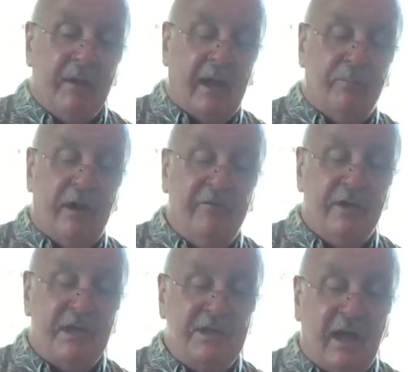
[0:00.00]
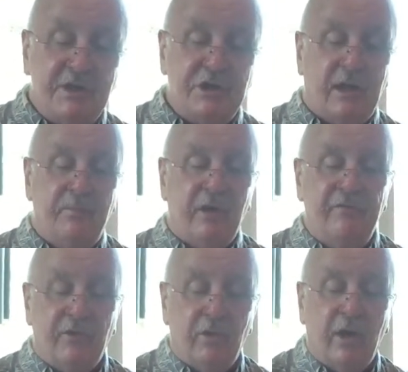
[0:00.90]
I pray for Natasha. I pray
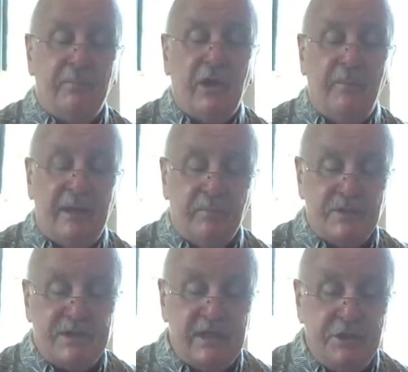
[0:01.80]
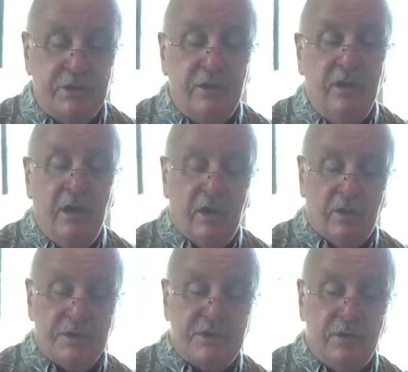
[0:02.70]
for her upcoming procedure,
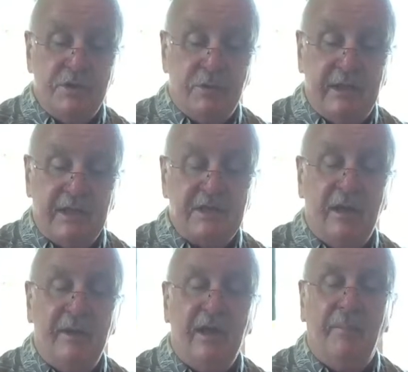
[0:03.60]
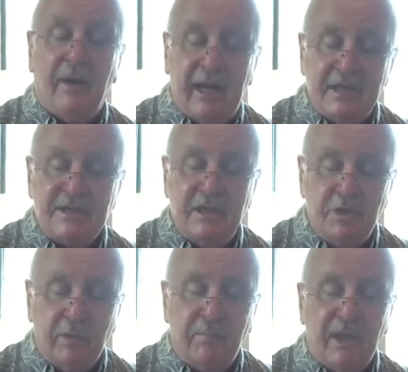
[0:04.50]
her surgery that's coming up. I ask that
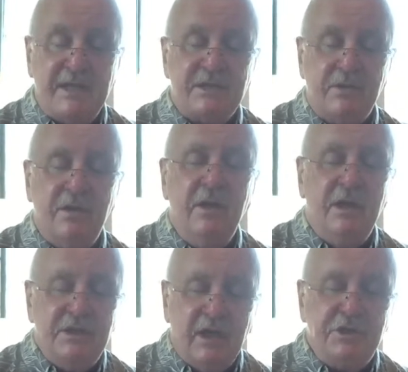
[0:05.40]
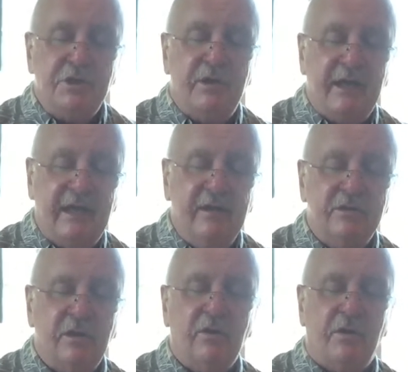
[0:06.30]
you would bless her, touch her, and heal
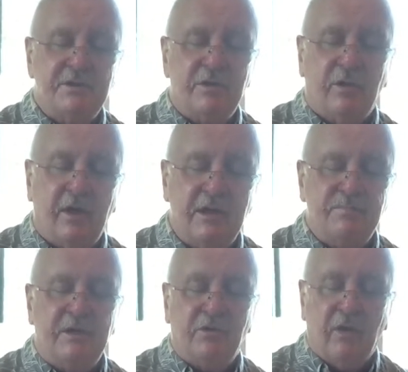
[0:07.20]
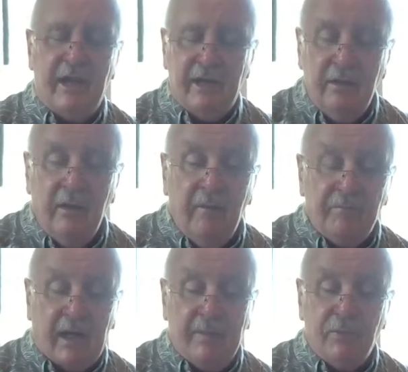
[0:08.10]
her. Also, her husband, Granite.
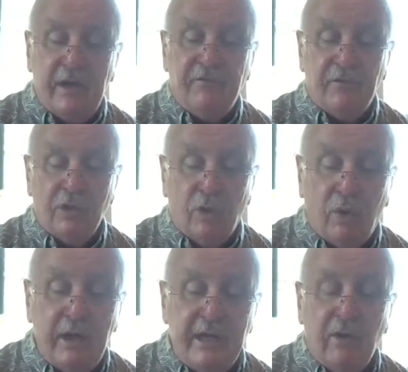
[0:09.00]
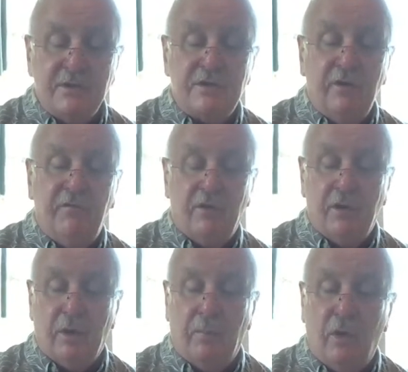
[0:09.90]
I pray for Lori also for
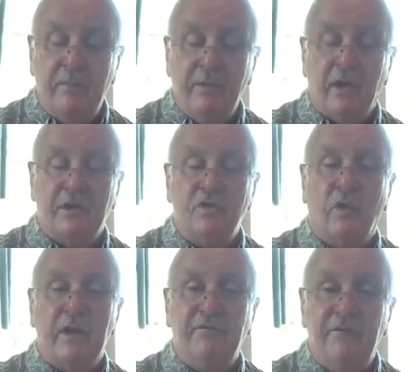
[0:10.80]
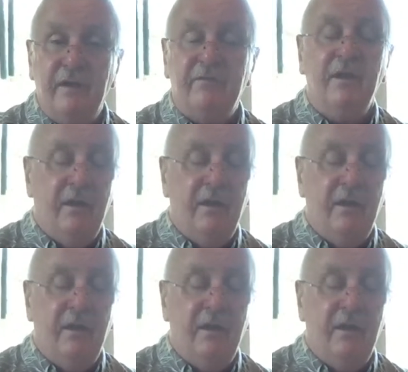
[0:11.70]
her appointment on the 25th.